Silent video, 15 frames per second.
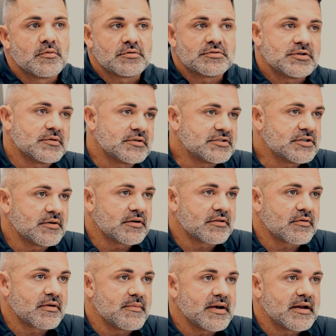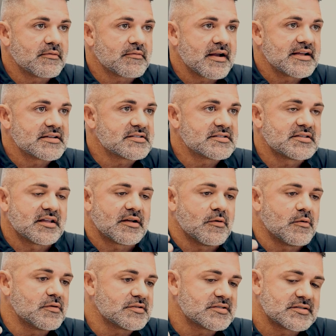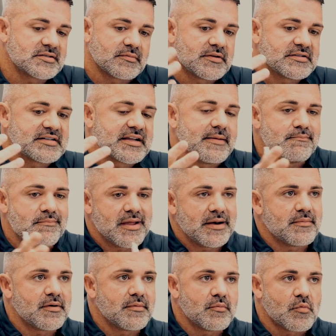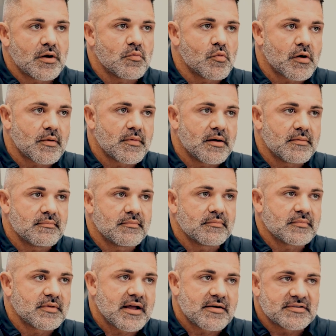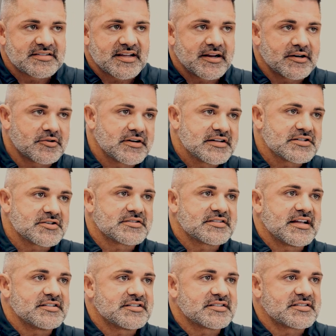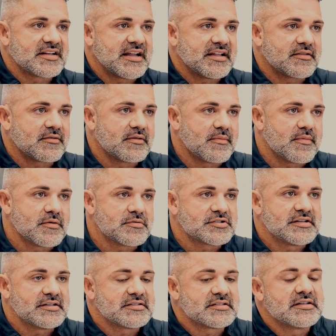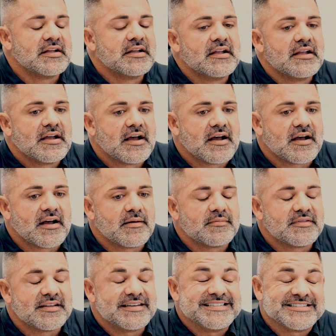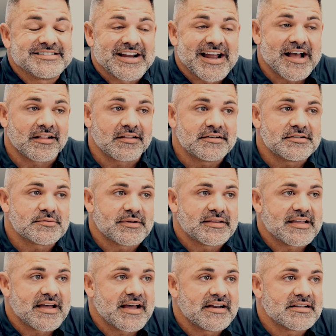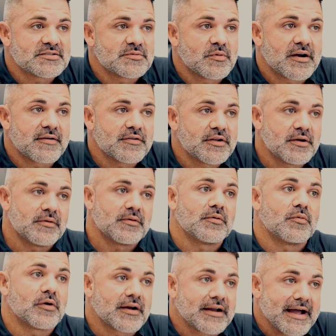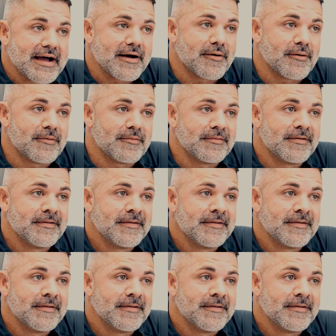We'll do a 2 to 3 minute rest. The goal is, once again, minimum 1 warm up. I would say a greaser set just to get through the motions. The challenge with that is wherever you go to work out,